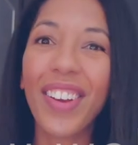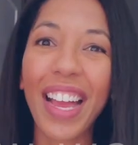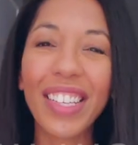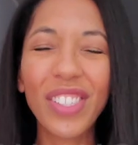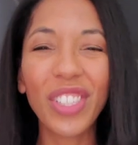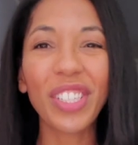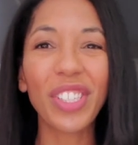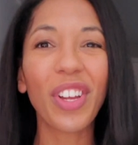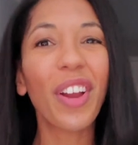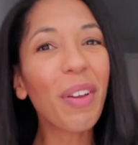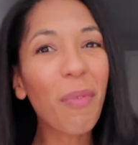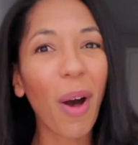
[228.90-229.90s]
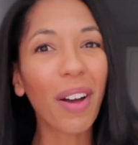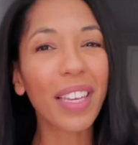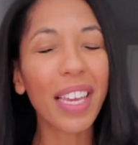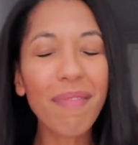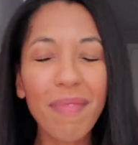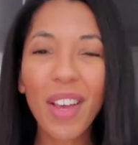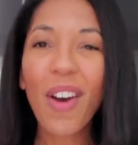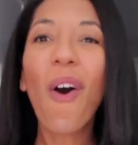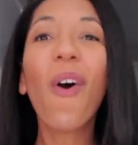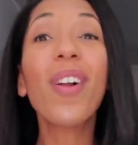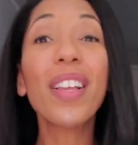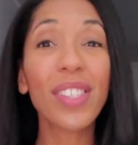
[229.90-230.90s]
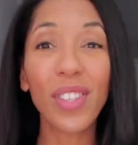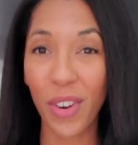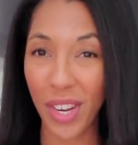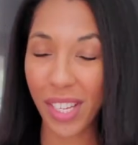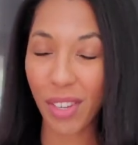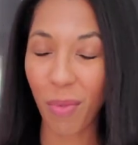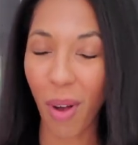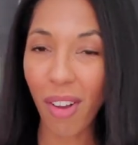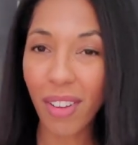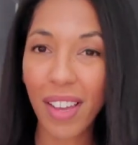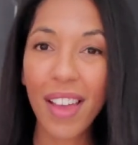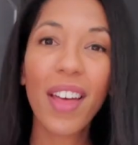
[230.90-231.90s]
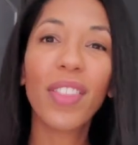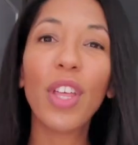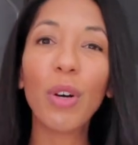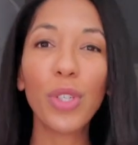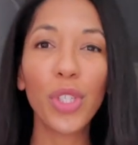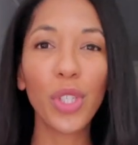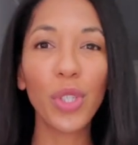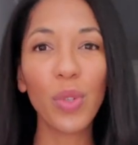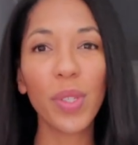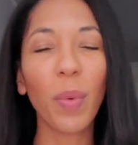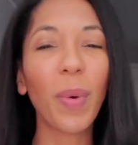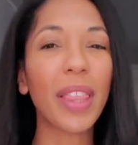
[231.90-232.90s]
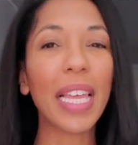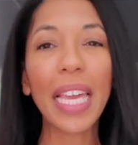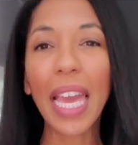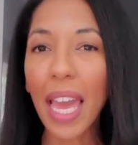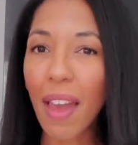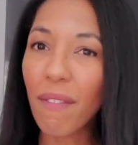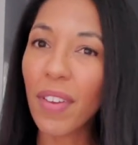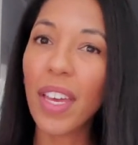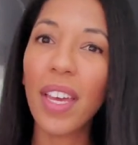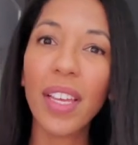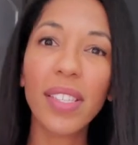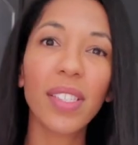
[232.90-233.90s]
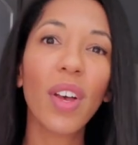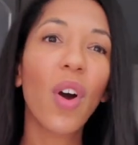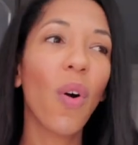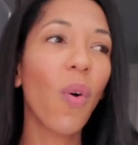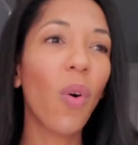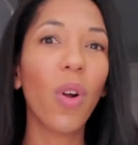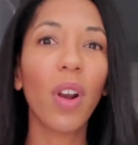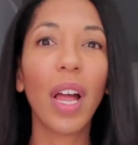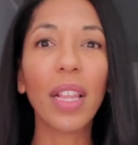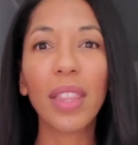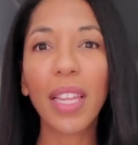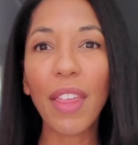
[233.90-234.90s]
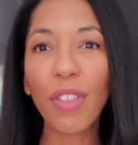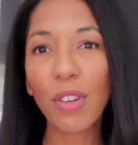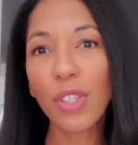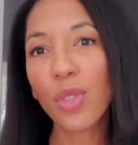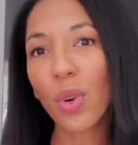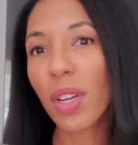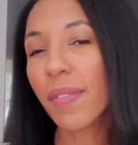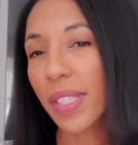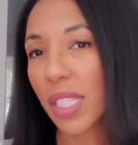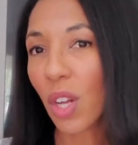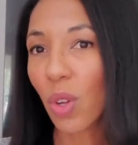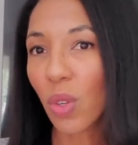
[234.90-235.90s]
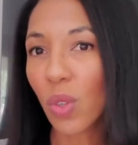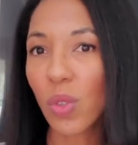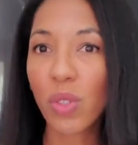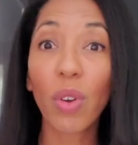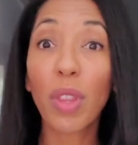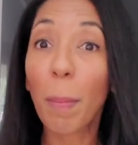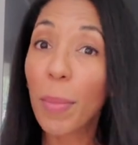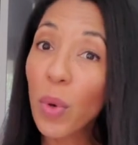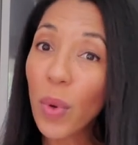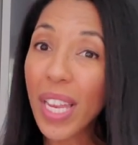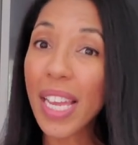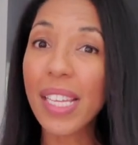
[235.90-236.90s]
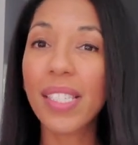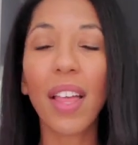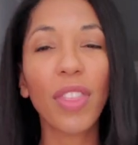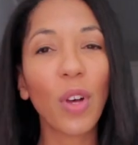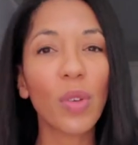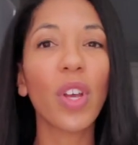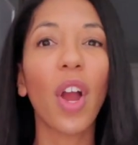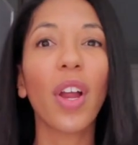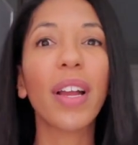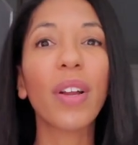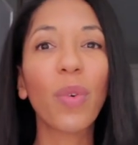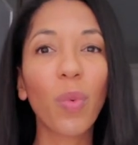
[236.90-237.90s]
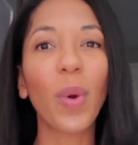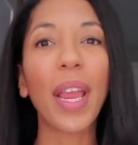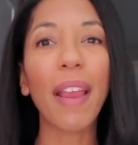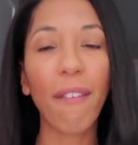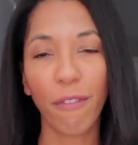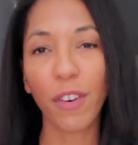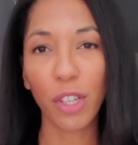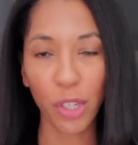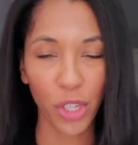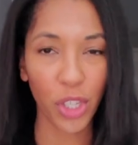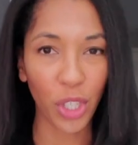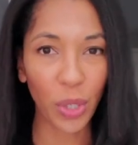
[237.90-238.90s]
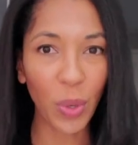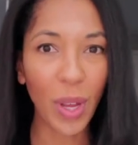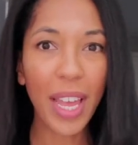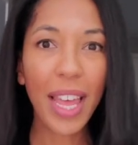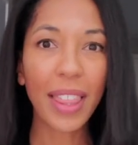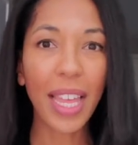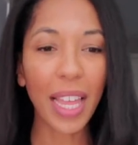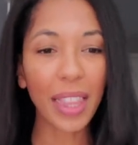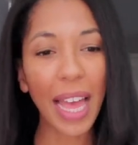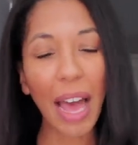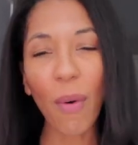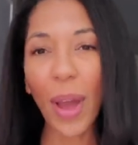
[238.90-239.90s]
has just started walking or is learning to walk, those shoes with the canvas or leather sort of soles or the booties, those are a great first shoe. They allow